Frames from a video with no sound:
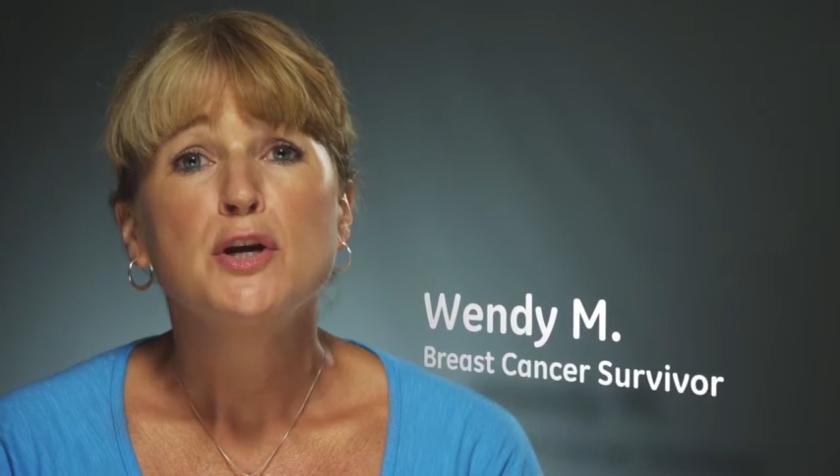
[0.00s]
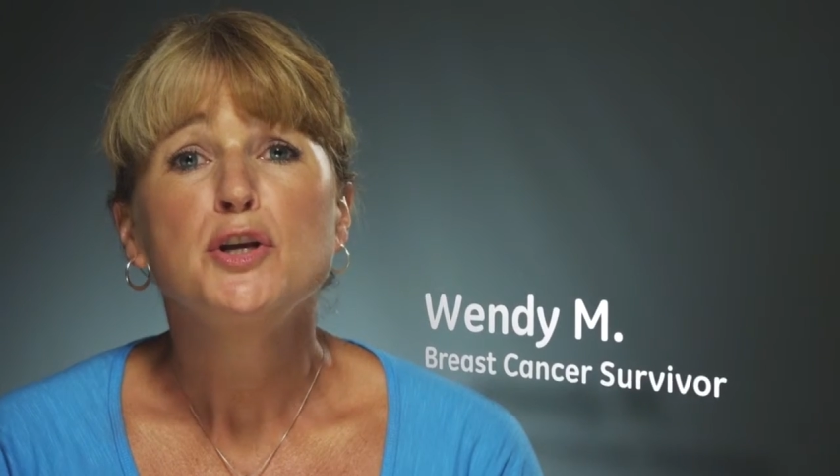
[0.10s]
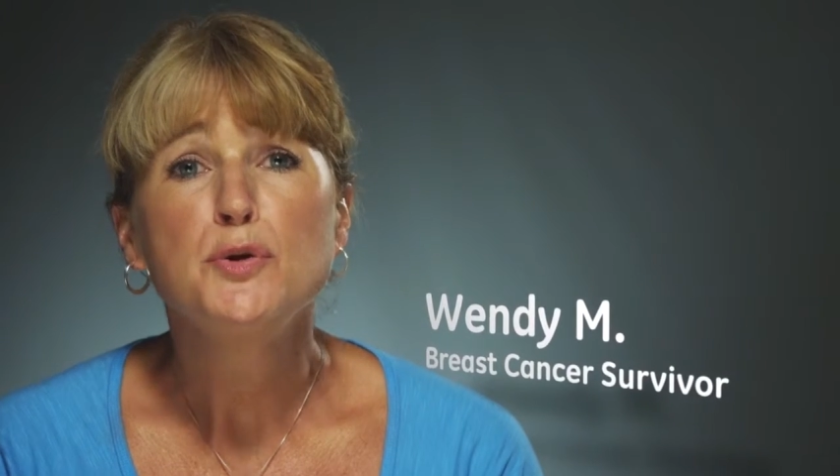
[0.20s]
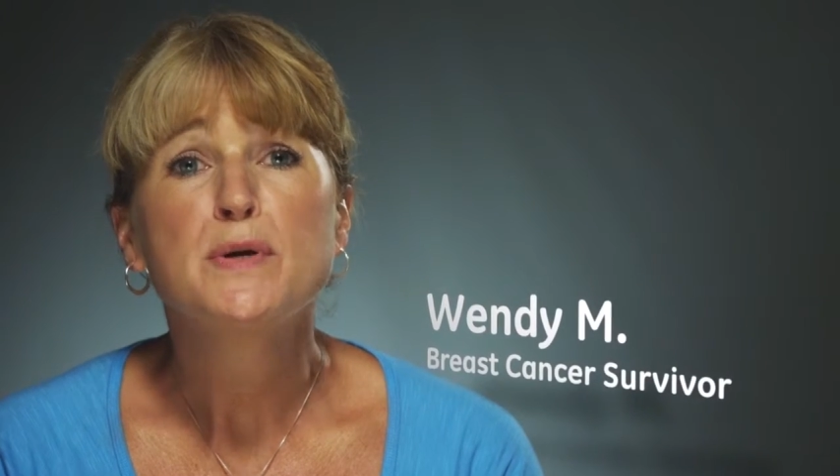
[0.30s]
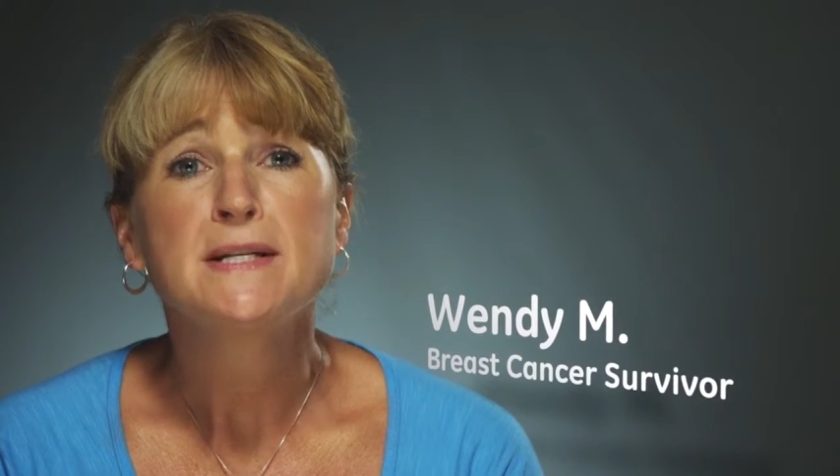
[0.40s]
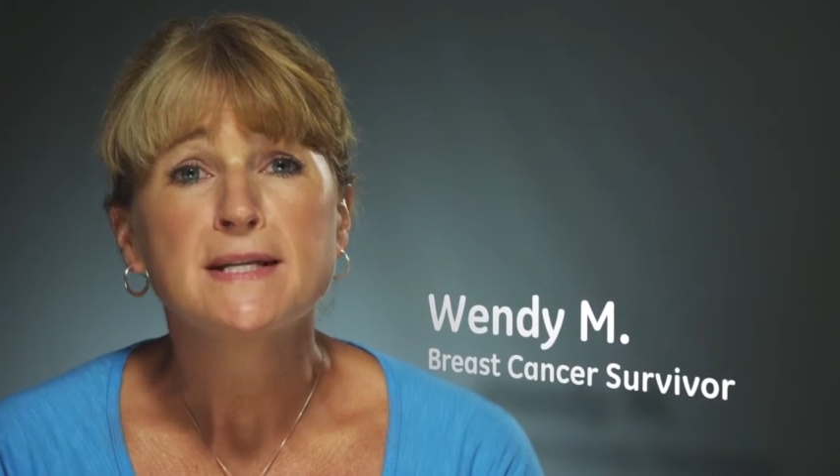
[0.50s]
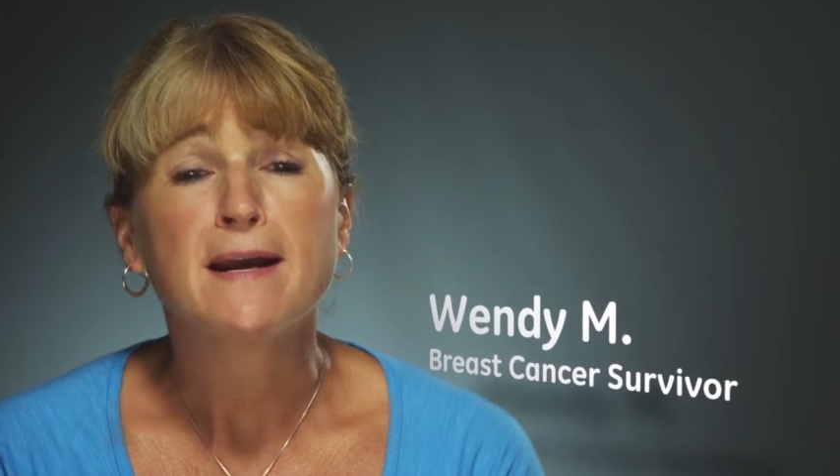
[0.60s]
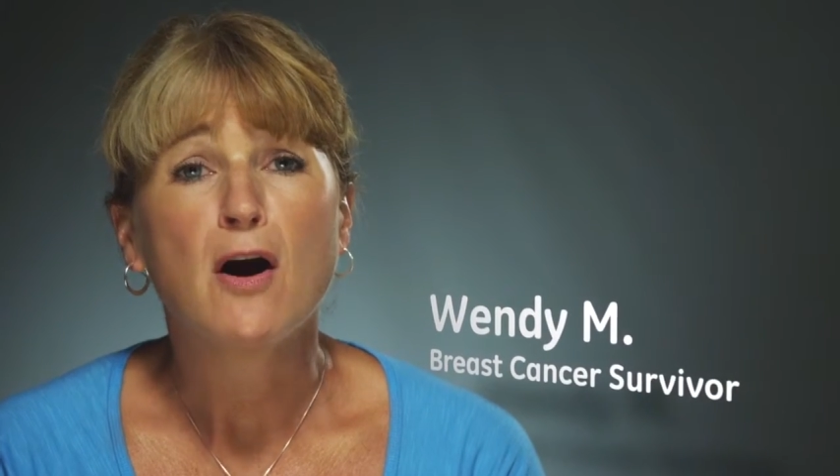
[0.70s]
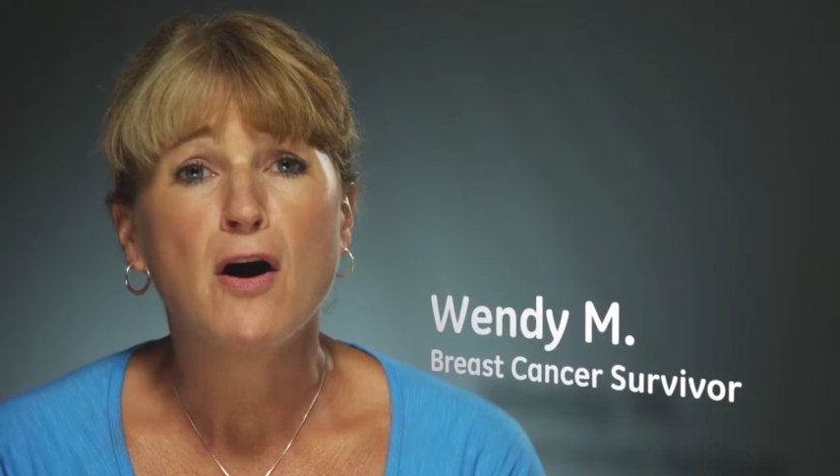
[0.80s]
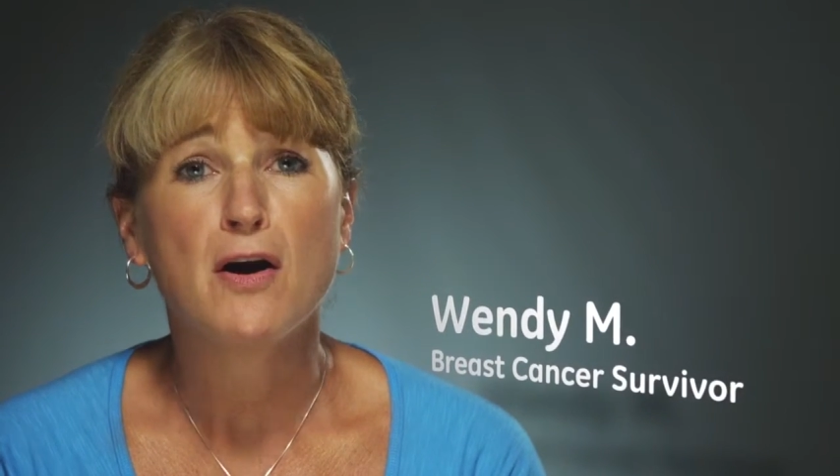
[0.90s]
you can take
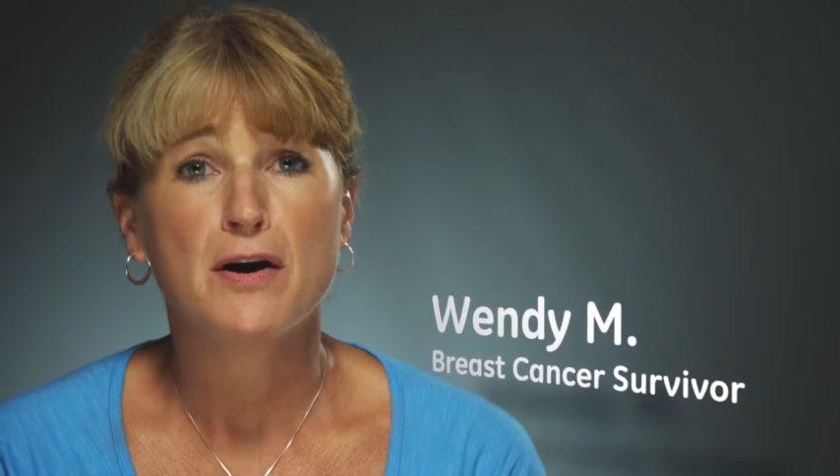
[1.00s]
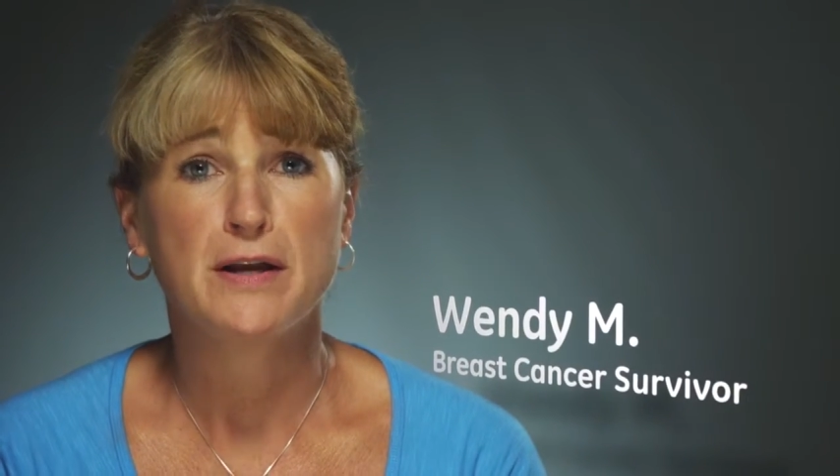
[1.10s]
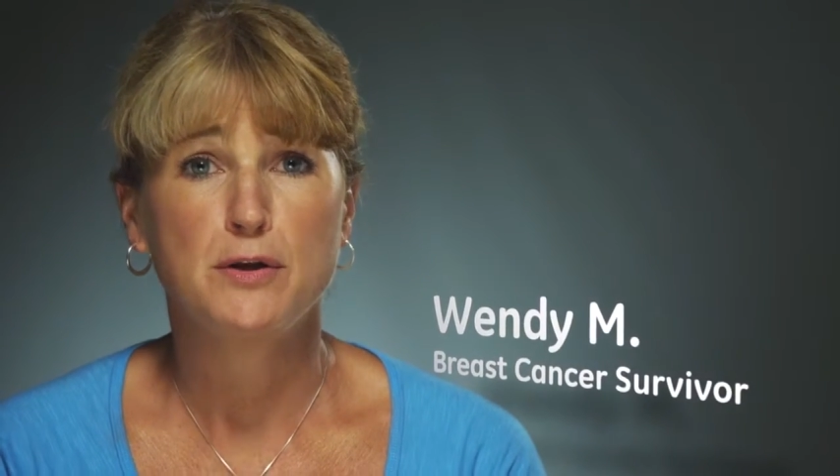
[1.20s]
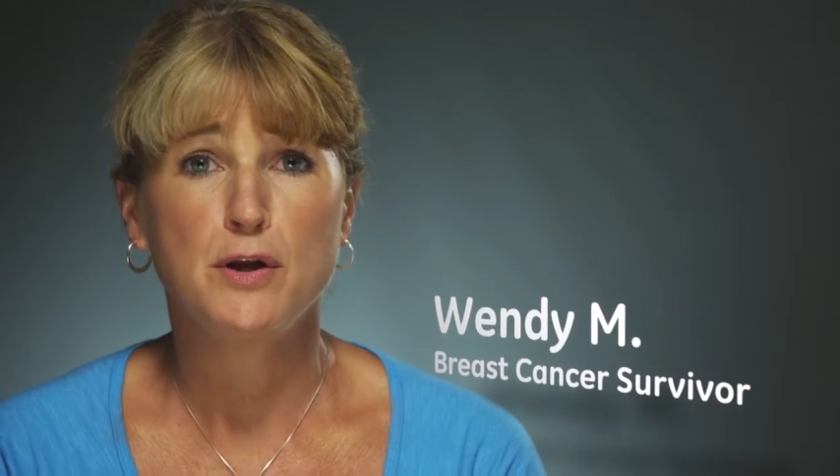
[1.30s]
heart in